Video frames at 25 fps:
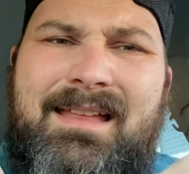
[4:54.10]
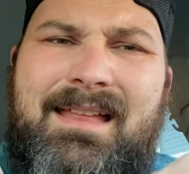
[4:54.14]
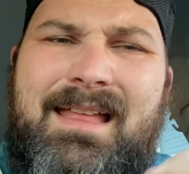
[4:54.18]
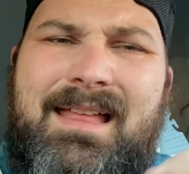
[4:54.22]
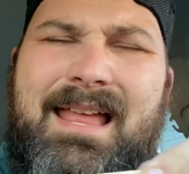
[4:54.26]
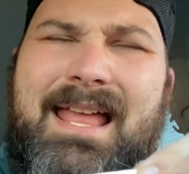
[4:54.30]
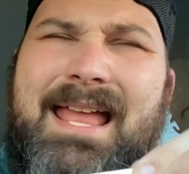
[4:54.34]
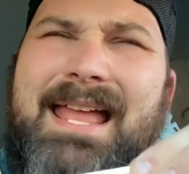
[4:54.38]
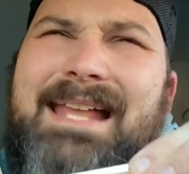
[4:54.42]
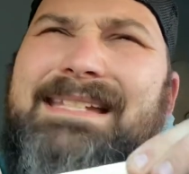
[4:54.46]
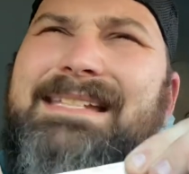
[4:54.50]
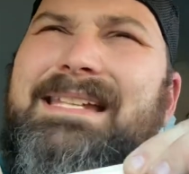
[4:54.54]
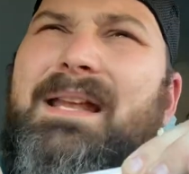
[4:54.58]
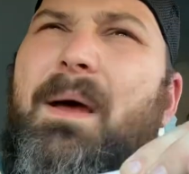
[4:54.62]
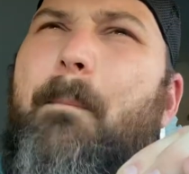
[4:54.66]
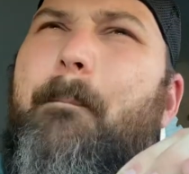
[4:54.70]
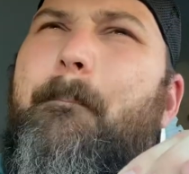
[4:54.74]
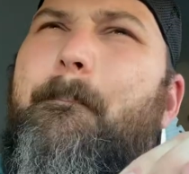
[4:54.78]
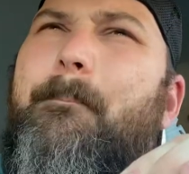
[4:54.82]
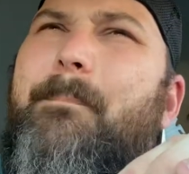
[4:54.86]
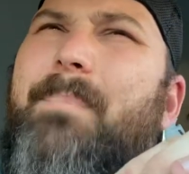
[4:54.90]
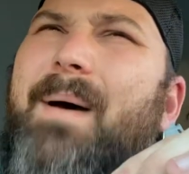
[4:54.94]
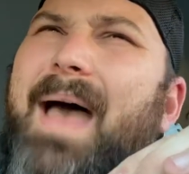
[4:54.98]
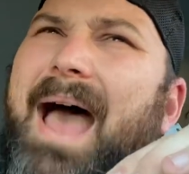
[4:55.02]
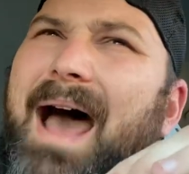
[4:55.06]
It's
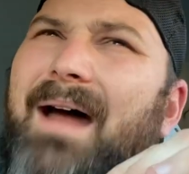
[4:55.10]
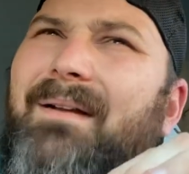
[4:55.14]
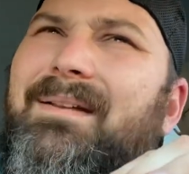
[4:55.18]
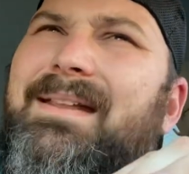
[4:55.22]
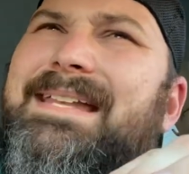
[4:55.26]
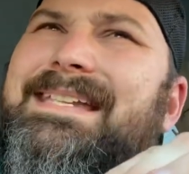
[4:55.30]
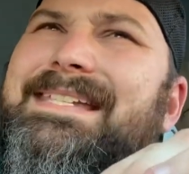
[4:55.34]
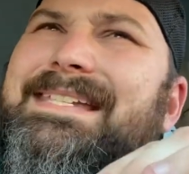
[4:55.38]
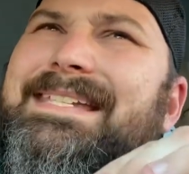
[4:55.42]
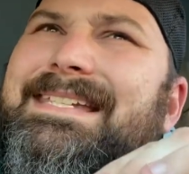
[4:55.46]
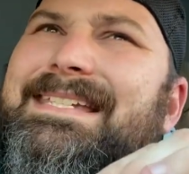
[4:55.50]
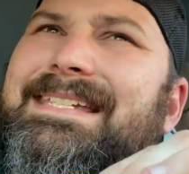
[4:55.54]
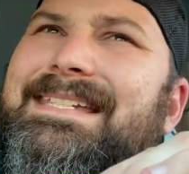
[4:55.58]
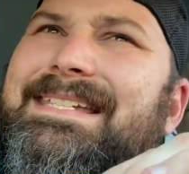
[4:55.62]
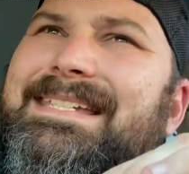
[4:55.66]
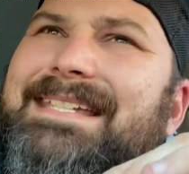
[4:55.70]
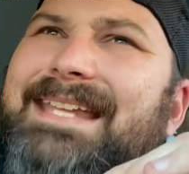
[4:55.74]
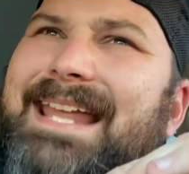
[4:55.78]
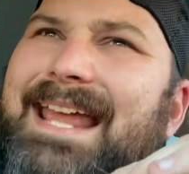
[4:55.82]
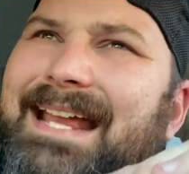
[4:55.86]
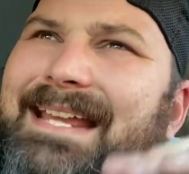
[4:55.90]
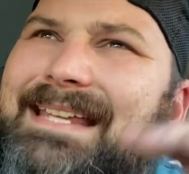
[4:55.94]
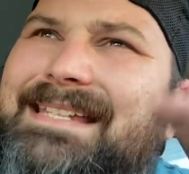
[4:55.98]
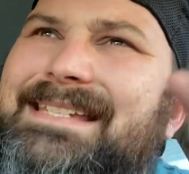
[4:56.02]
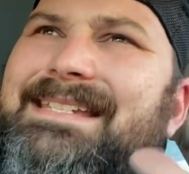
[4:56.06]
about a
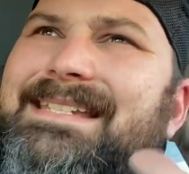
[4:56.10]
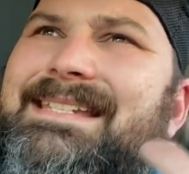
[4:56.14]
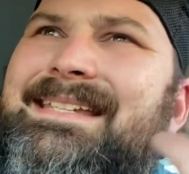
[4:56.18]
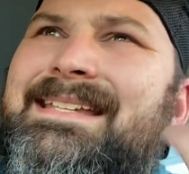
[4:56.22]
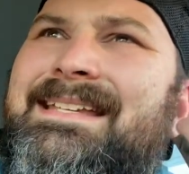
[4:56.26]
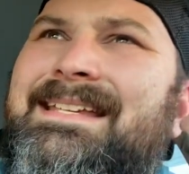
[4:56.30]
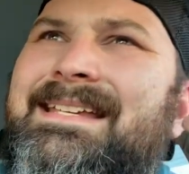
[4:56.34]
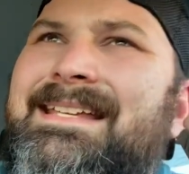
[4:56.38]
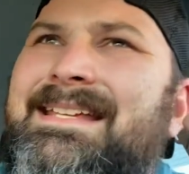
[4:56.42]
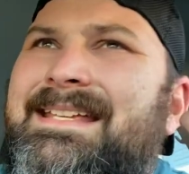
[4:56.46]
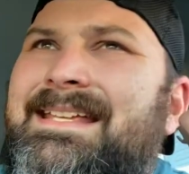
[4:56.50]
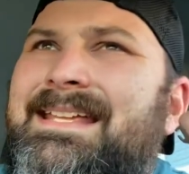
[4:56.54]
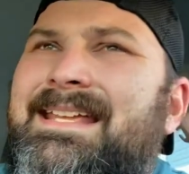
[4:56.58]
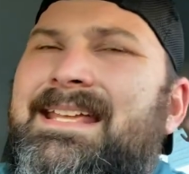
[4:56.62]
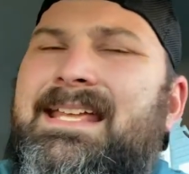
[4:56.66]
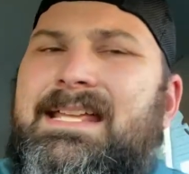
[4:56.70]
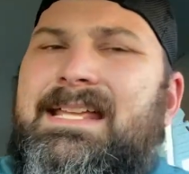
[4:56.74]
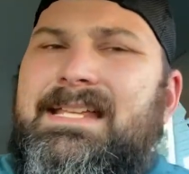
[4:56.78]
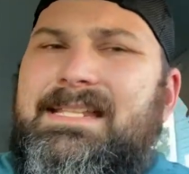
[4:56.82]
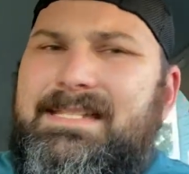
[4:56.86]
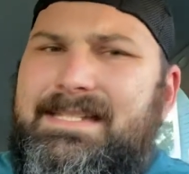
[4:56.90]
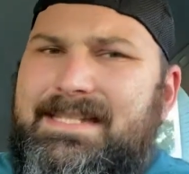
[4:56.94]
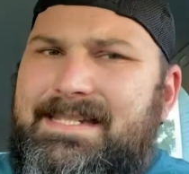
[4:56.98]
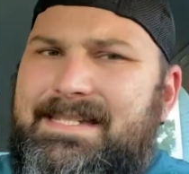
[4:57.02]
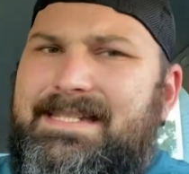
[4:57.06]
six,
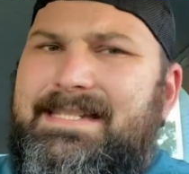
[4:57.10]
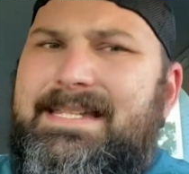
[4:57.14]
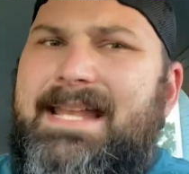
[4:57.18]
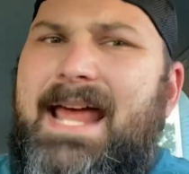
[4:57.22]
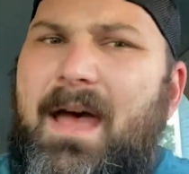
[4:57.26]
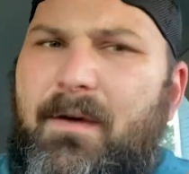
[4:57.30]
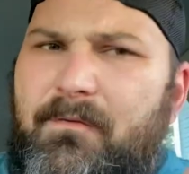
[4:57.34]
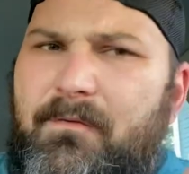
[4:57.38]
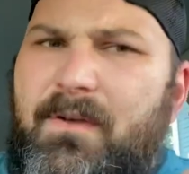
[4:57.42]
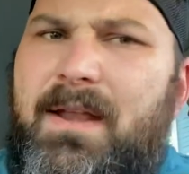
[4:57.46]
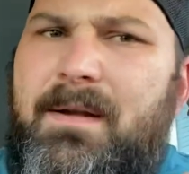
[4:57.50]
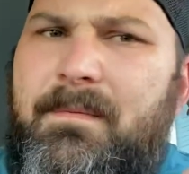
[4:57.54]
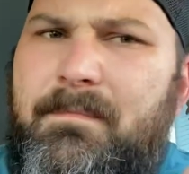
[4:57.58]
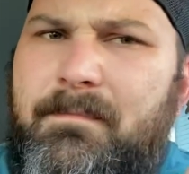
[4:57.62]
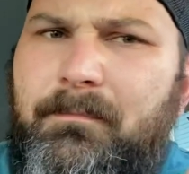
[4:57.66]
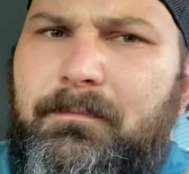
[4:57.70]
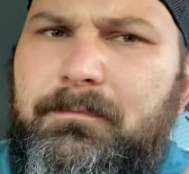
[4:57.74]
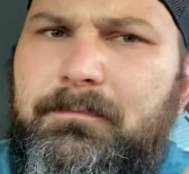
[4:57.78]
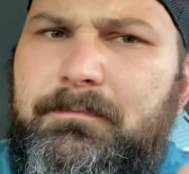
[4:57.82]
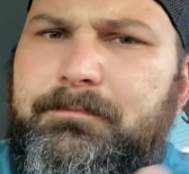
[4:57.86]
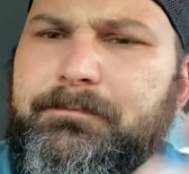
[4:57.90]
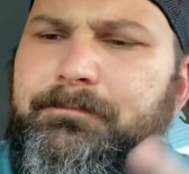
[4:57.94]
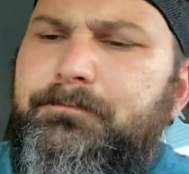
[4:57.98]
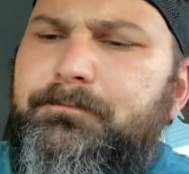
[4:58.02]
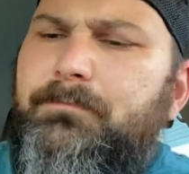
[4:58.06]
seven,
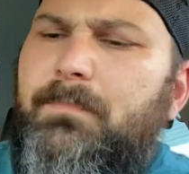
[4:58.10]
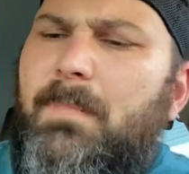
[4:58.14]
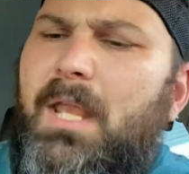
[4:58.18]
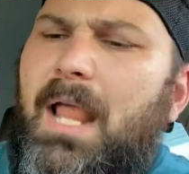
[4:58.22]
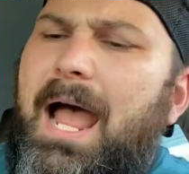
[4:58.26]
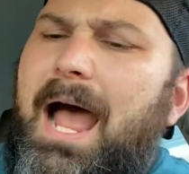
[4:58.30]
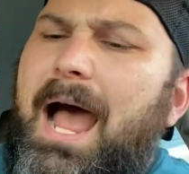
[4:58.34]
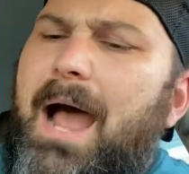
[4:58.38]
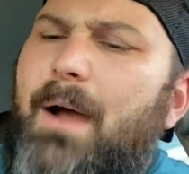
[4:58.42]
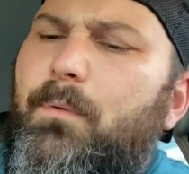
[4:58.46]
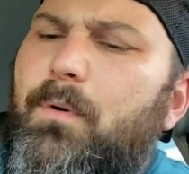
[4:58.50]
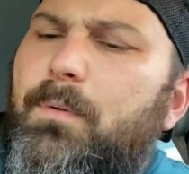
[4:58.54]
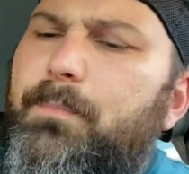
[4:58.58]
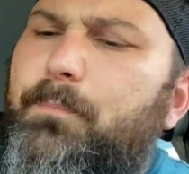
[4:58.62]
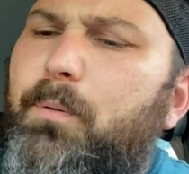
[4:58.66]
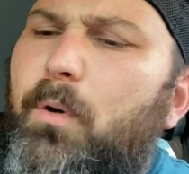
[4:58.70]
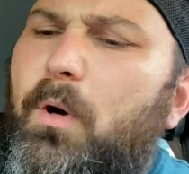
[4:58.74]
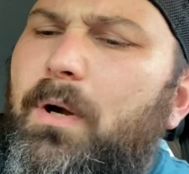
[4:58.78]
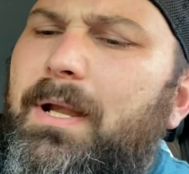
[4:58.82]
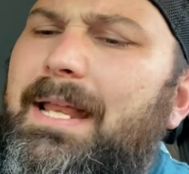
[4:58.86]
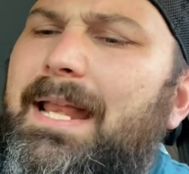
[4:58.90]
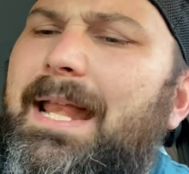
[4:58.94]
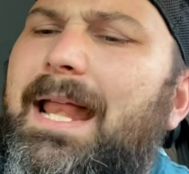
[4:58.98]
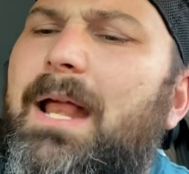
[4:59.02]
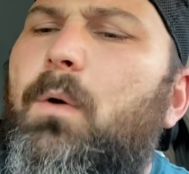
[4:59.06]
I would
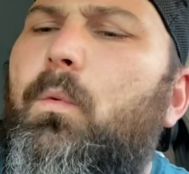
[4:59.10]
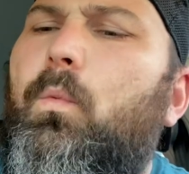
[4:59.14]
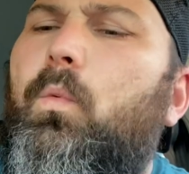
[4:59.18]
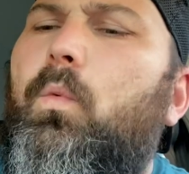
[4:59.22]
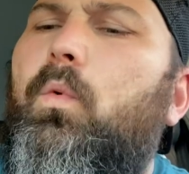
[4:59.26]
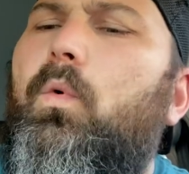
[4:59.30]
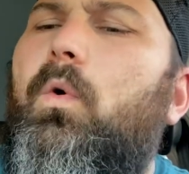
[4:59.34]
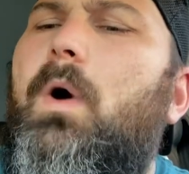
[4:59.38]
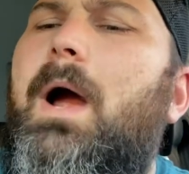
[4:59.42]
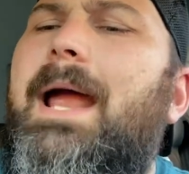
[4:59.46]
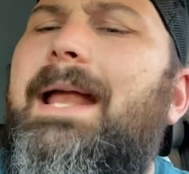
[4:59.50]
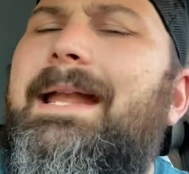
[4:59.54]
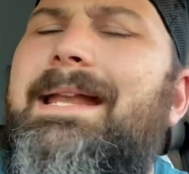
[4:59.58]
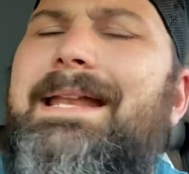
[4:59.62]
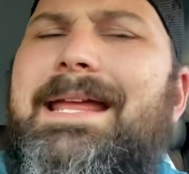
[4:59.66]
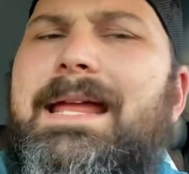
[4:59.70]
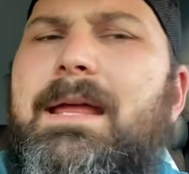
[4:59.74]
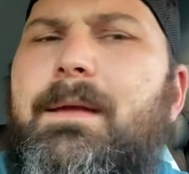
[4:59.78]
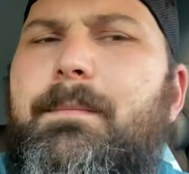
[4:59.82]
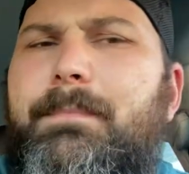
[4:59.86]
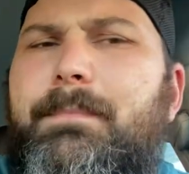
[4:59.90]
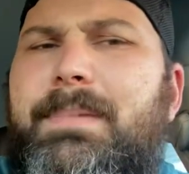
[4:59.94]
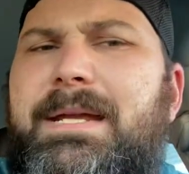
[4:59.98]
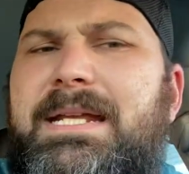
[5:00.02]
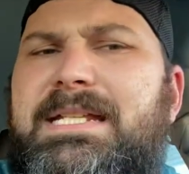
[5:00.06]
put it right
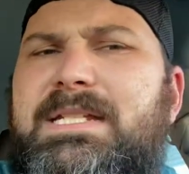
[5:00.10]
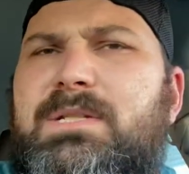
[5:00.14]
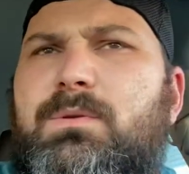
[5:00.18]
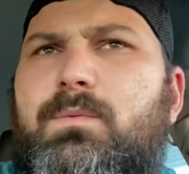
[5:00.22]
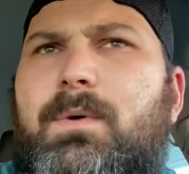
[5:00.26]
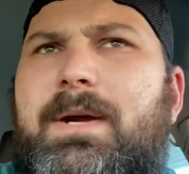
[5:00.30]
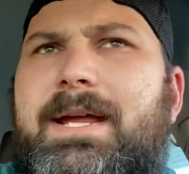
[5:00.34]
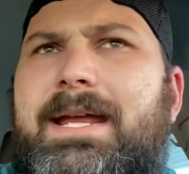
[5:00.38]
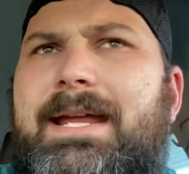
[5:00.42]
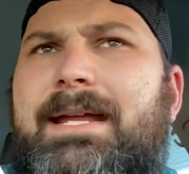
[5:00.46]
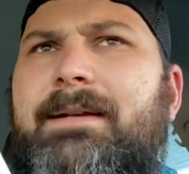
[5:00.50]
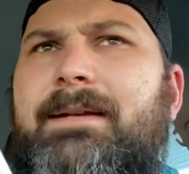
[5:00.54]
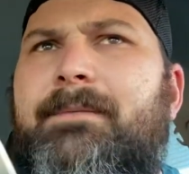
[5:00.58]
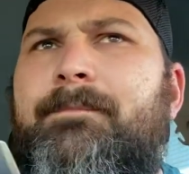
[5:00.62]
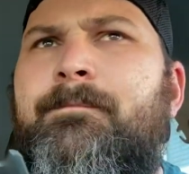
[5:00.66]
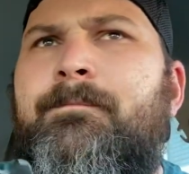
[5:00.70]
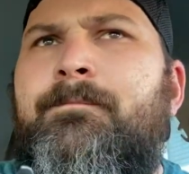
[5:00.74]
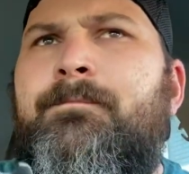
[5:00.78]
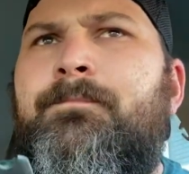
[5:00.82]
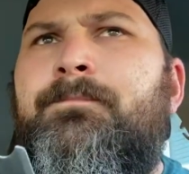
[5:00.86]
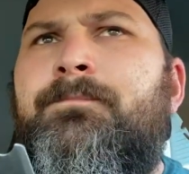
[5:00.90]
in between.